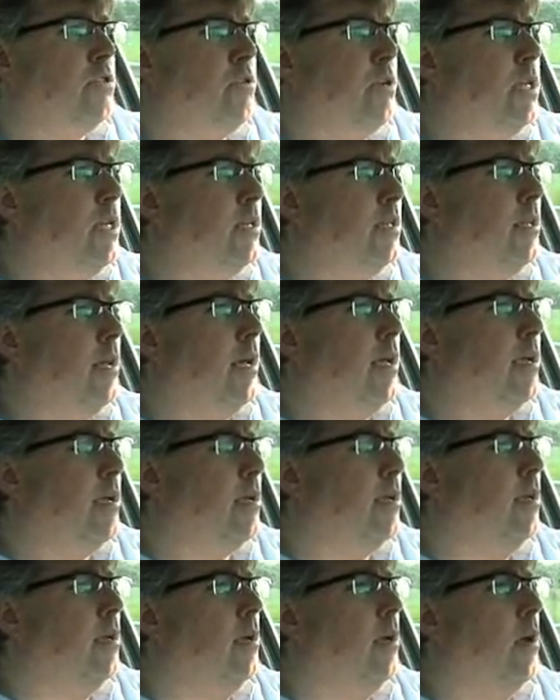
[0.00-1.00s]
and treated like
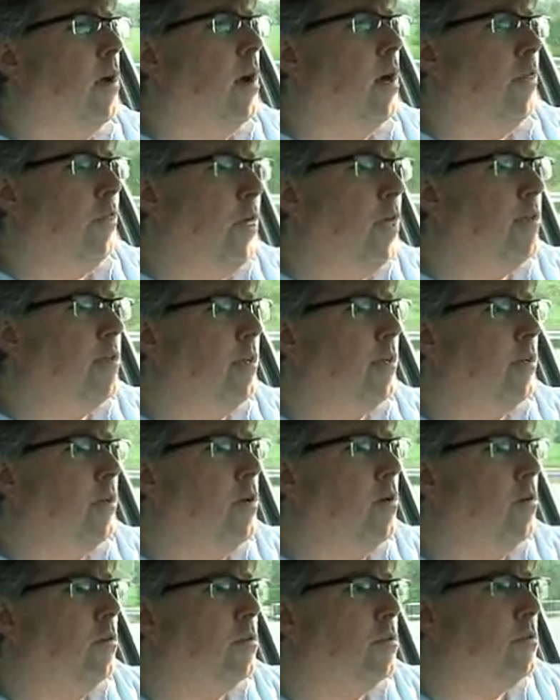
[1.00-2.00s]
authentic
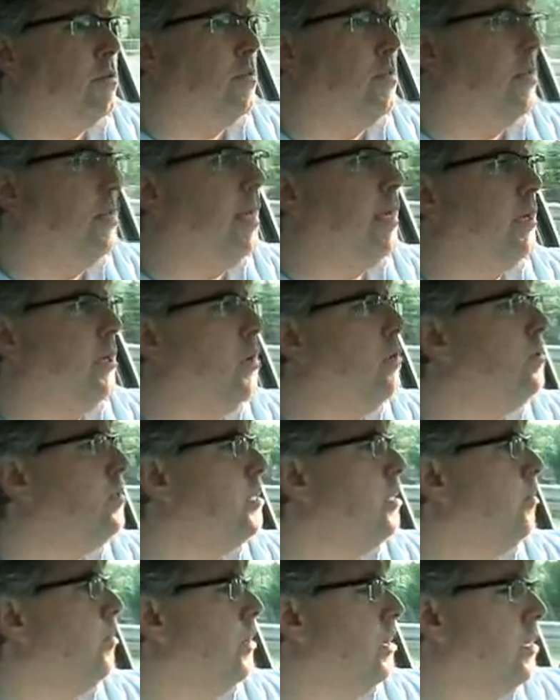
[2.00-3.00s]
notes, like
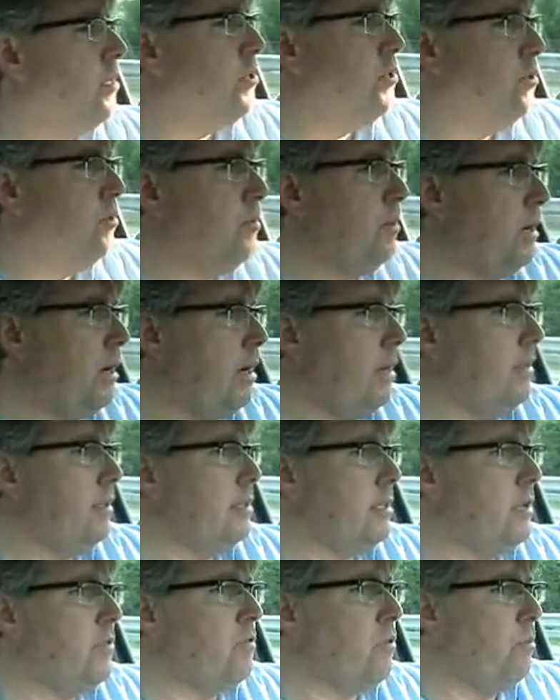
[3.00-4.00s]
notes that were issued by the
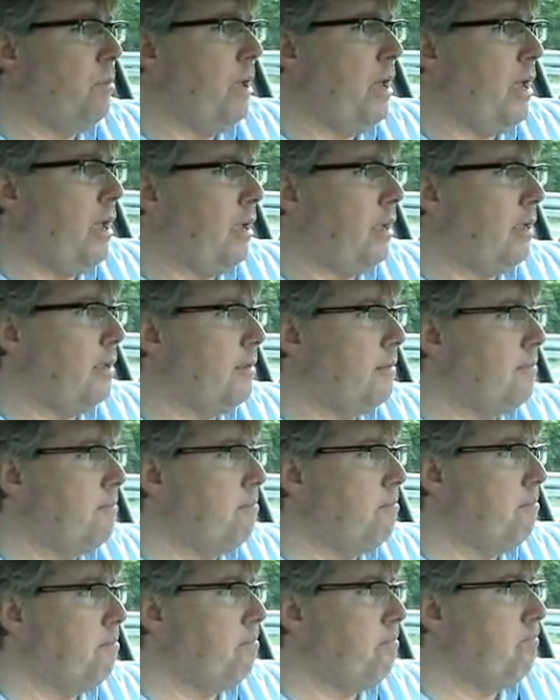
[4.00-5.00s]
central bank.
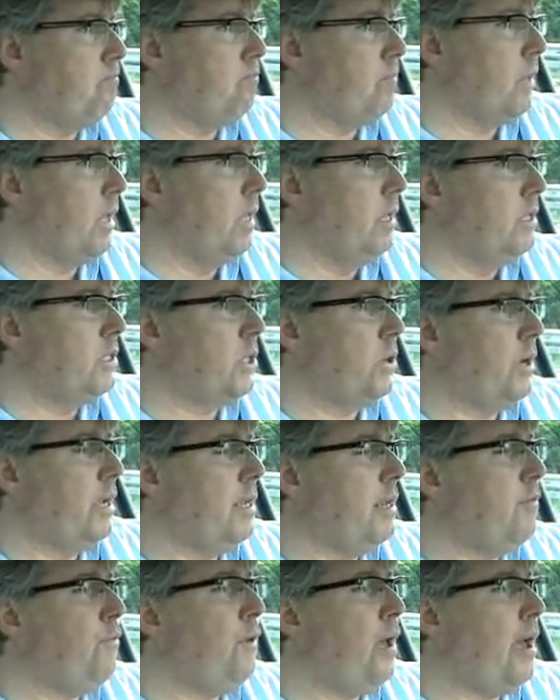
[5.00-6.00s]
So,
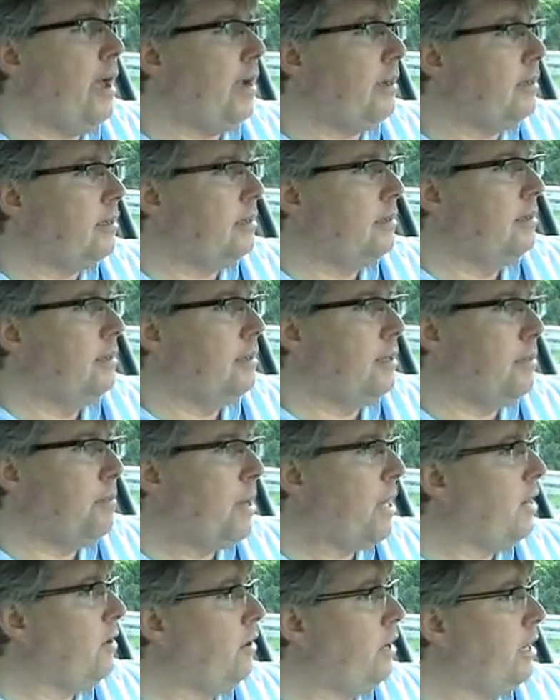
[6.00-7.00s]
in effect, the
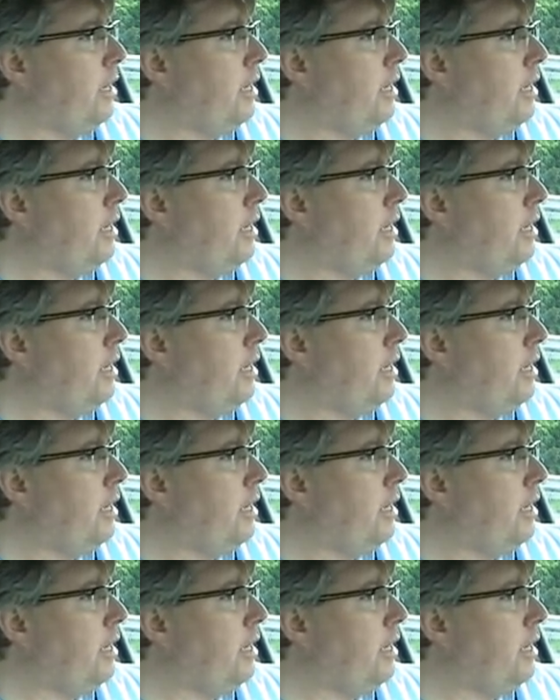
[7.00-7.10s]
better